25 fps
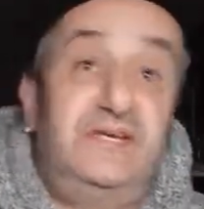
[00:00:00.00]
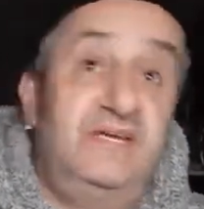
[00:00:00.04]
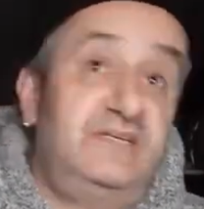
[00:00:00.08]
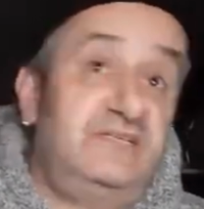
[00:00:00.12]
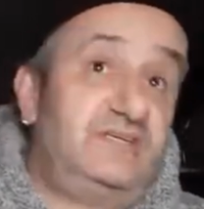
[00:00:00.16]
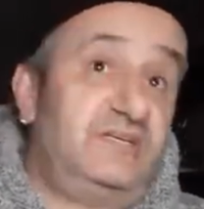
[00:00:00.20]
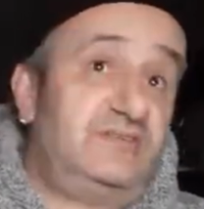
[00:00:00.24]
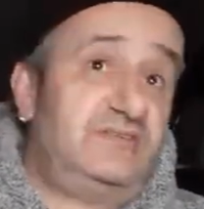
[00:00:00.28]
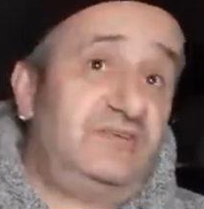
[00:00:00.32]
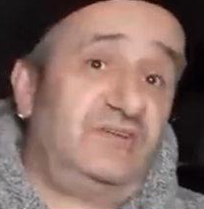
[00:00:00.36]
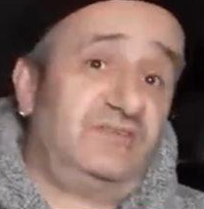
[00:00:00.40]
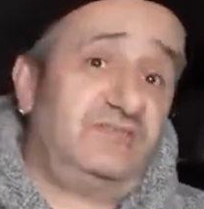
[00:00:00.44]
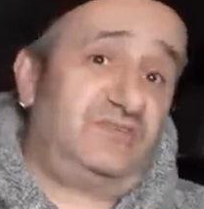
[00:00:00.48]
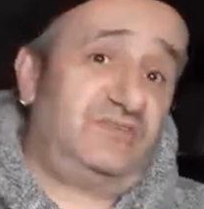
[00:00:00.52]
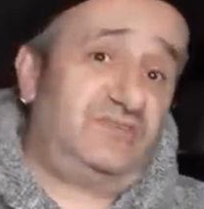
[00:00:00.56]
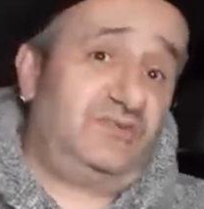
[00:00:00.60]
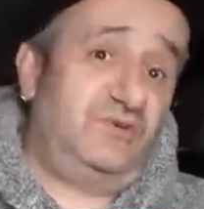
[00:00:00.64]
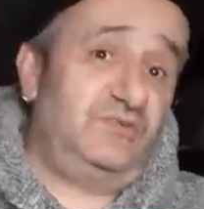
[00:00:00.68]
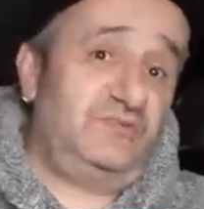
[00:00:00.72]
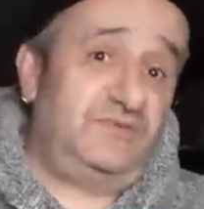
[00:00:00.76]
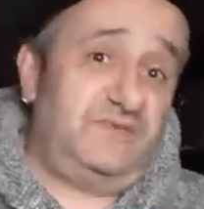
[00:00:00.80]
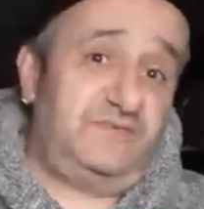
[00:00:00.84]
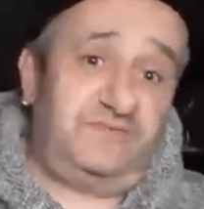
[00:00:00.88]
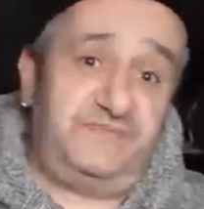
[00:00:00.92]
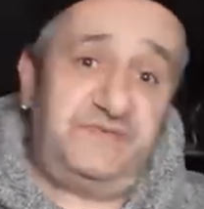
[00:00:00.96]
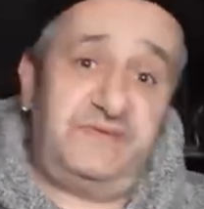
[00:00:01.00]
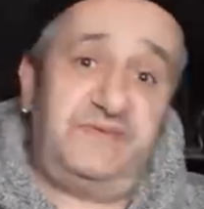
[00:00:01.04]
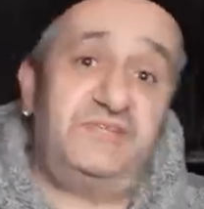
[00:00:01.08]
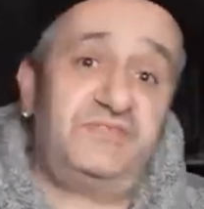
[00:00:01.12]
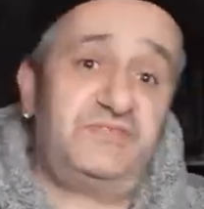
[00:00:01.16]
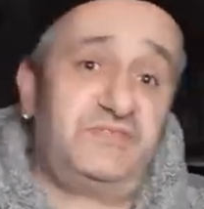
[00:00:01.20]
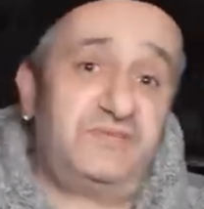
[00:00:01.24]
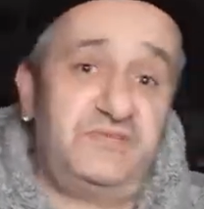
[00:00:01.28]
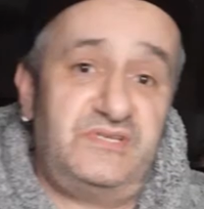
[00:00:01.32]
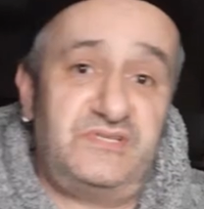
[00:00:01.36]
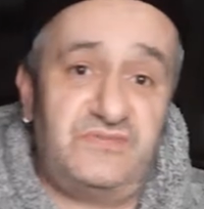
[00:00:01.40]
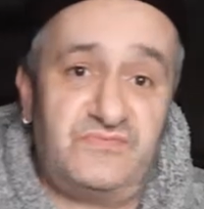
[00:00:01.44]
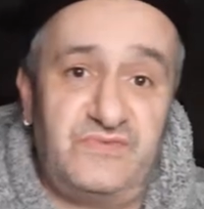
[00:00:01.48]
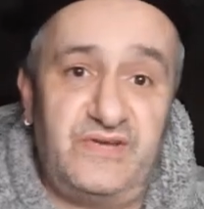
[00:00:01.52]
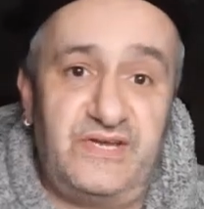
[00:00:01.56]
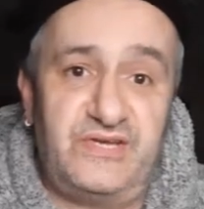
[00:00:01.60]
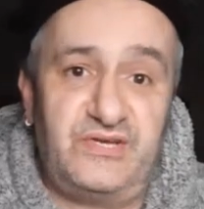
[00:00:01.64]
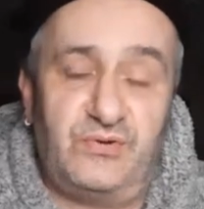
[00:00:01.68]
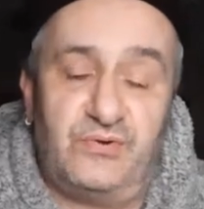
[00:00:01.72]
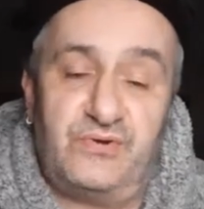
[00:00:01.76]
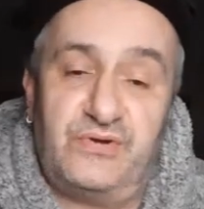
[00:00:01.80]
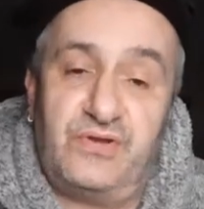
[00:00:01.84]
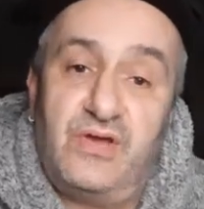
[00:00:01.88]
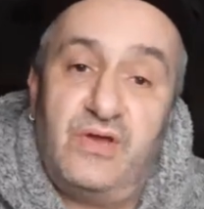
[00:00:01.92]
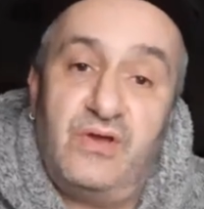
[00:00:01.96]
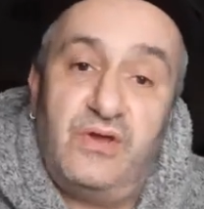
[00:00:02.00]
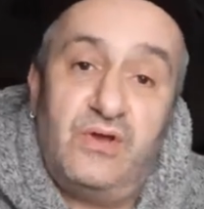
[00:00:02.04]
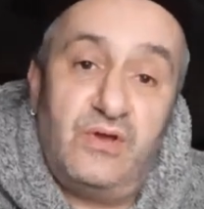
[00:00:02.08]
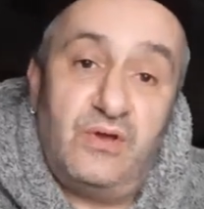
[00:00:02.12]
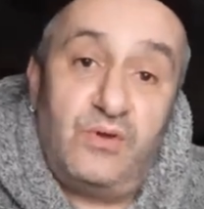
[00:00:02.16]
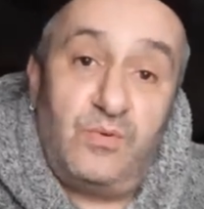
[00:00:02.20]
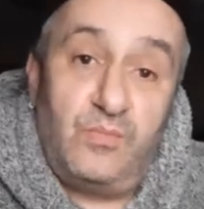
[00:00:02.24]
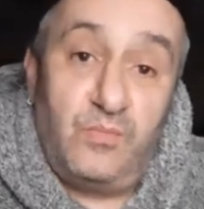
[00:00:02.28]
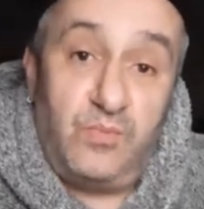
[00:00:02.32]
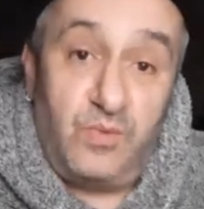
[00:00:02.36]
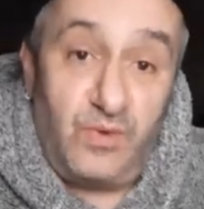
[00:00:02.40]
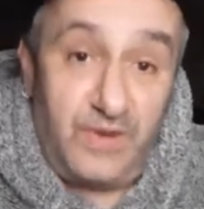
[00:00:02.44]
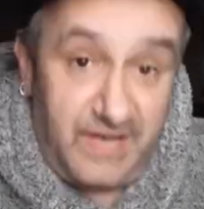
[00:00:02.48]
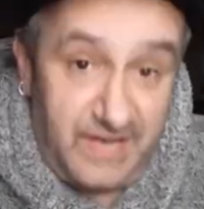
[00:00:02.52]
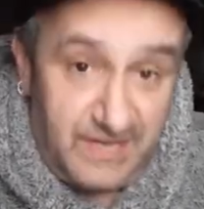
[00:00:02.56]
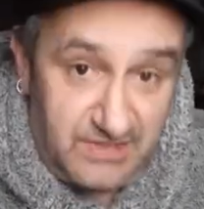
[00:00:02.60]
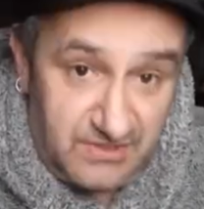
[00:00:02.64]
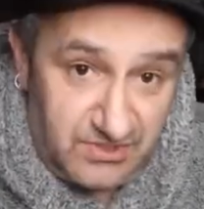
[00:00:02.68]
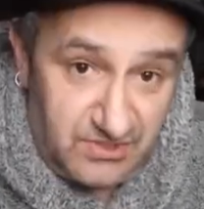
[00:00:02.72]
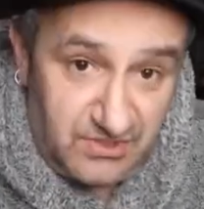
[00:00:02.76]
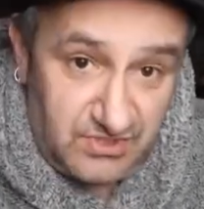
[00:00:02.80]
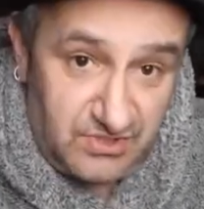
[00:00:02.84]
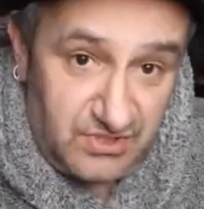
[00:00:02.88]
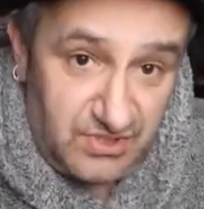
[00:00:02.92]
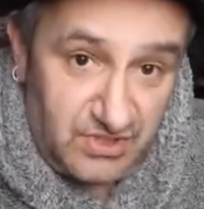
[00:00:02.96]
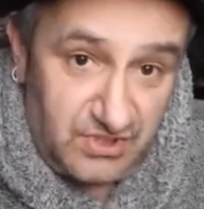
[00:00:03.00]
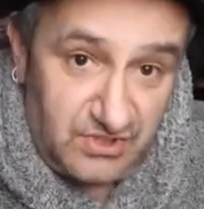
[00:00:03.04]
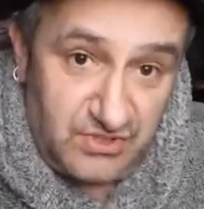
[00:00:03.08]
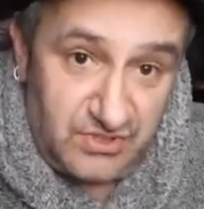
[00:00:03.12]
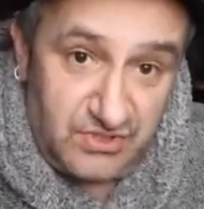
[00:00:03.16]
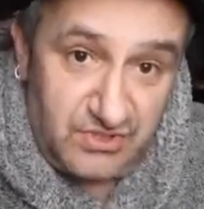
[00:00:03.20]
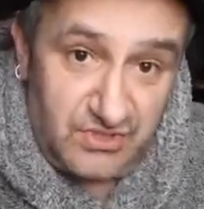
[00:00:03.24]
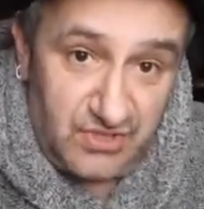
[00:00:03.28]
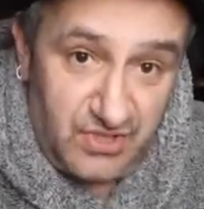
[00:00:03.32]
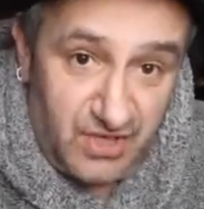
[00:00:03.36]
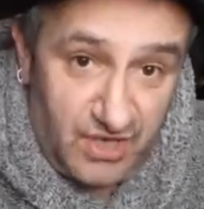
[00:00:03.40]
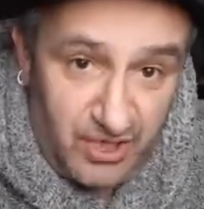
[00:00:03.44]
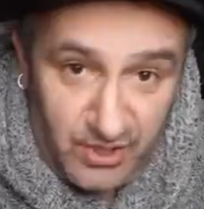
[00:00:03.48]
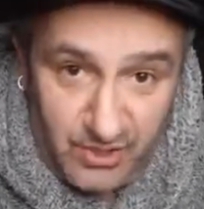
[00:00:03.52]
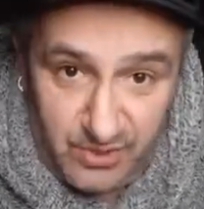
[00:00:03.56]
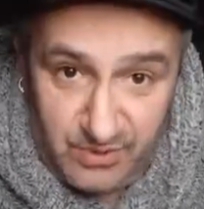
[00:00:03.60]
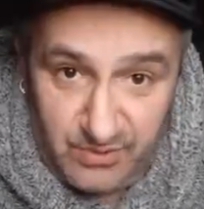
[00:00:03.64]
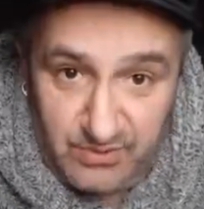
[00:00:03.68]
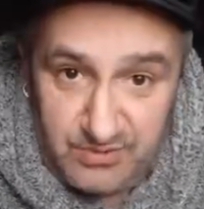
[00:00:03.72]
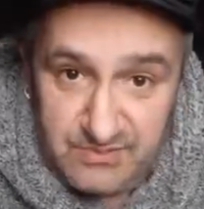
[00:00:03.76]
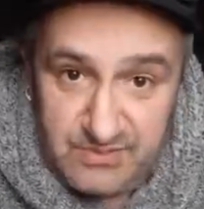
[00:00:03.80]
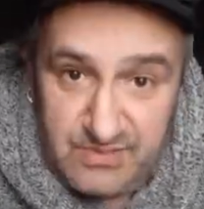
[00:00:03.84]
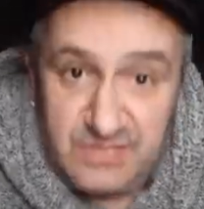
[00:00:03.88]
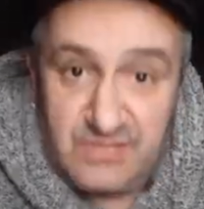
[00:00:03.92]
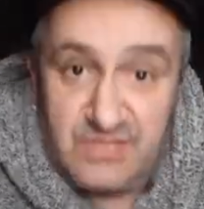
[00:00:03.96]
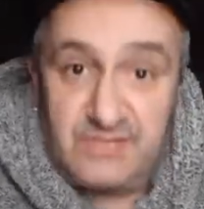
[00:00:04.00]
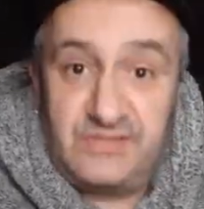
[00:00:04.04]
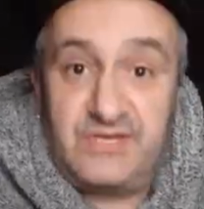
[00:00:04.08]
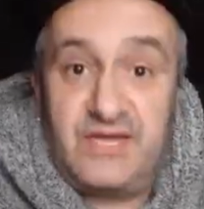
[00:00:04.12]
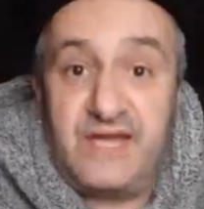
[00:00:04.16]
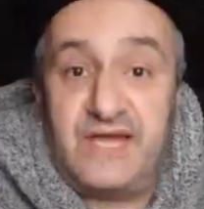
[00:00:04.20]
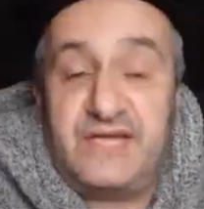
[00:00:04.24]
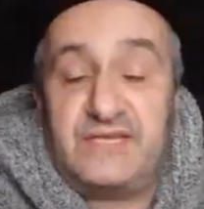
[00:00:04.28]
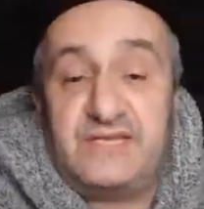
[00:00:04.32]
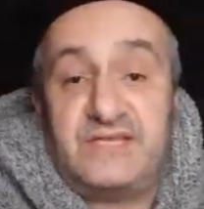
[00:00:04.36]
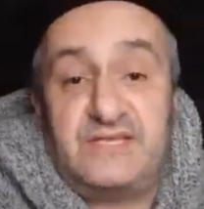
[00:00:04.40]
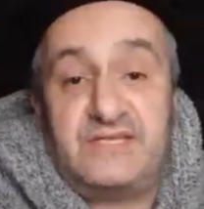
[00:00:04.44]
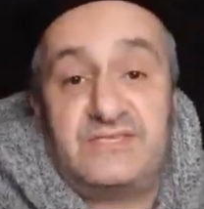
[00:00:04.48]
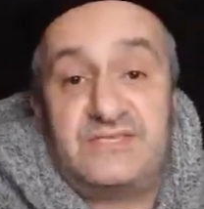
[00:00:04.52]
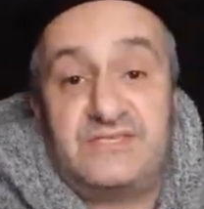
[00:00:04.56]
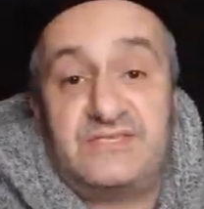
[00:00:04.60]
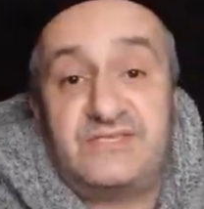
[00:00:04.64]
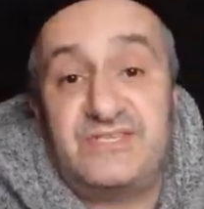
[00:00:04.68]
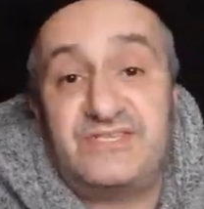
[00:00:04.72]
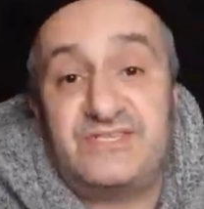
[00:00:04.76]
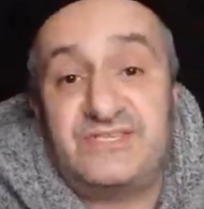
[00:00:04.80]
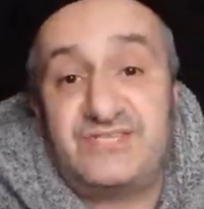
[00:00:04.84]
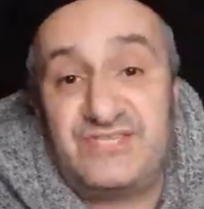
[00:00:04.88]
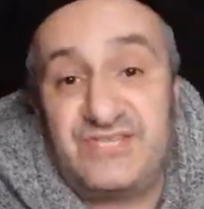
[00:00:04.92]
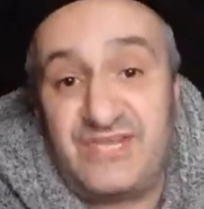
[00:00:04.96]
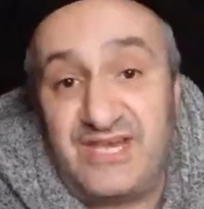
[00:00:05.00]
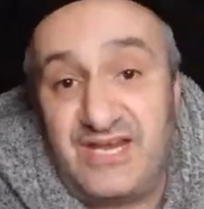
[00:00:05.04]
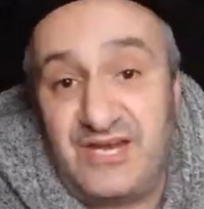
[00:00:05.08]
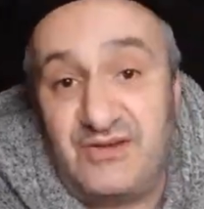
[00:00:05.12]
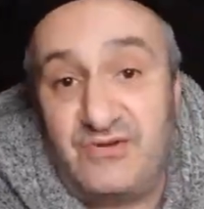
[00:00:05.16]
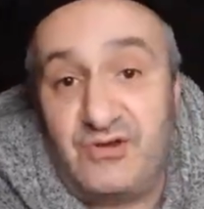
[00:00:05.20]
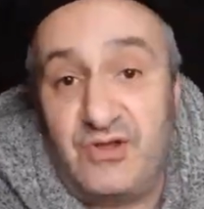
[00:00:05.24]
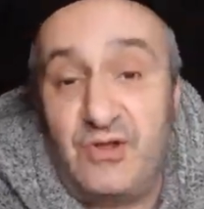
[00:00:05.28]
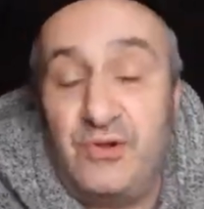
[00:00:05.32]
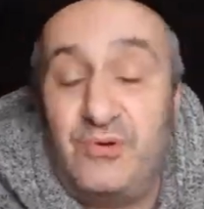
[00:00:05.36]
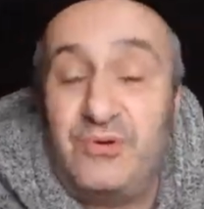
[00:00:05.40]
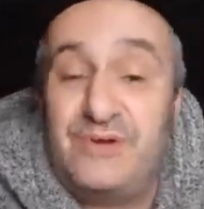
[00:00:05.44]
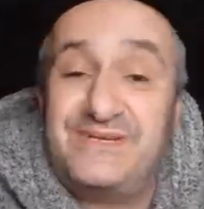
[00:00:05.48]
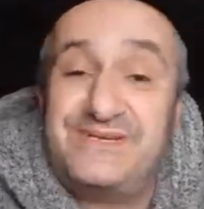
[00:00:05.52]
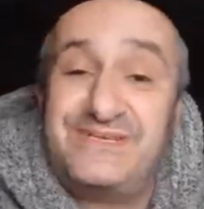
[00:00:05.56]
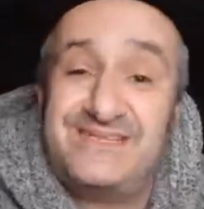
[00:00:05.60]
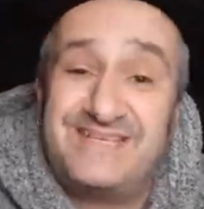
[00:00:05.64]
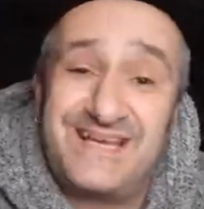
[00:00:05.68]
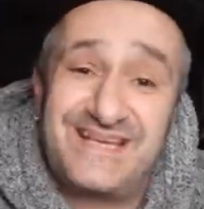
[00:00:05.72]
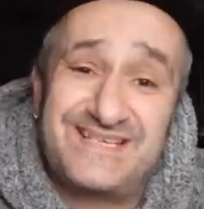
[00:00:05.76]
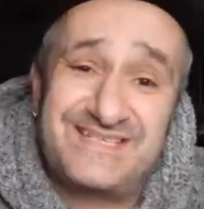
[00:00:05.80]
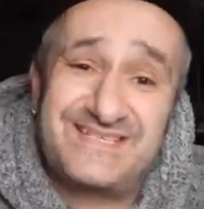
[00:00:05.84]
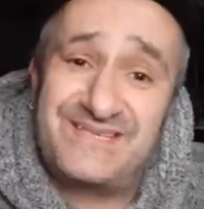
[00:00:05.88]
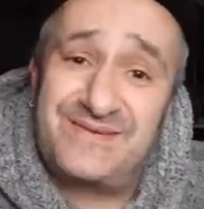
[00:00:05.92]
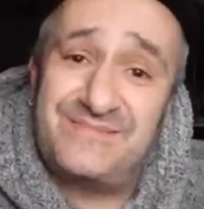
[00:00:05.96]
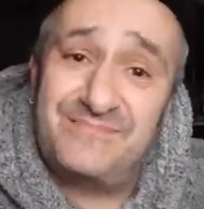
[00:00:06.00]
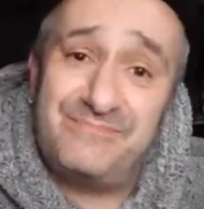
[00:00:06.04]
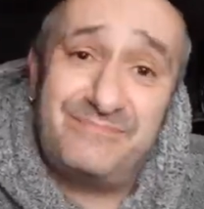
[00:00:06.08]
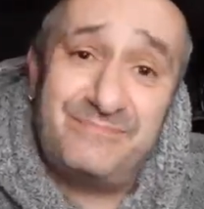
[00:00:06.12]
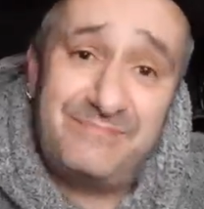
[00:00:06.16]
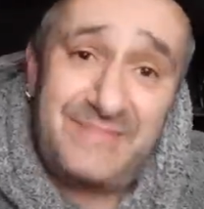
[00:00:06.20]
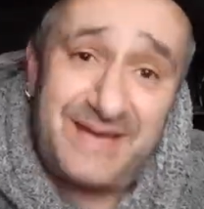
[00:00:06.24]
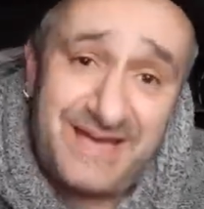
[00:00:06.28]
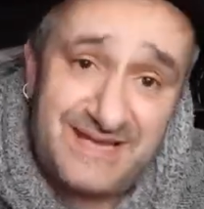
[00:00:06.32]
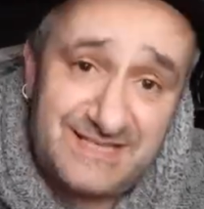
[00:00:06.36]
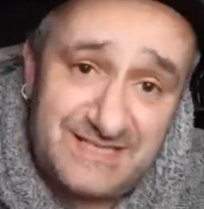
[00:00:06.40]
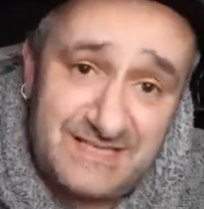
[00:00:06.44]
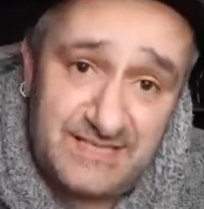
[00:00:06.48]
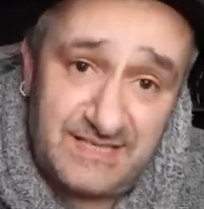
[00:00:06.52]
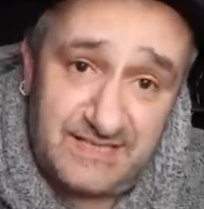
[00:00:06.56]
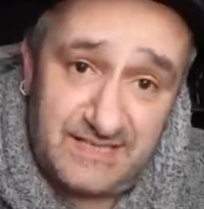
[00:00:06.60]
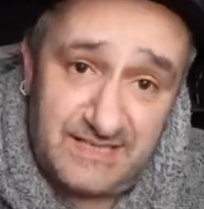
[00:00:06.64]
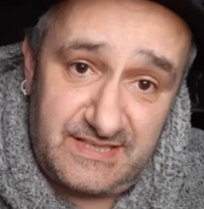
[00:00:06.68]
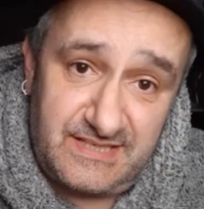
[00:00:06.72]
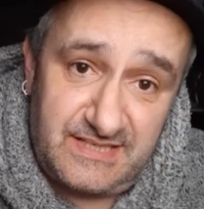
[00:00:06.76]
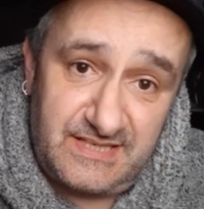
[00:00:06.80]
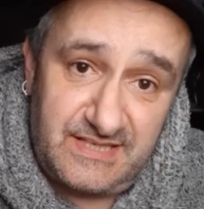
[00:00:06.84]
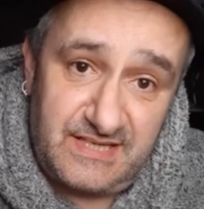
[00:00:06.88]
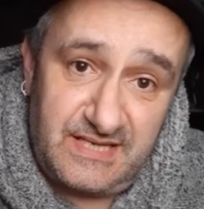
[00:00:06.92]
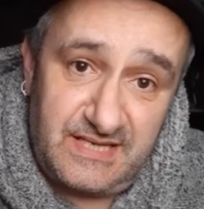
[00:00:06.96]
He's actually got two defeats on his record, which shows that the zero doesn't matter.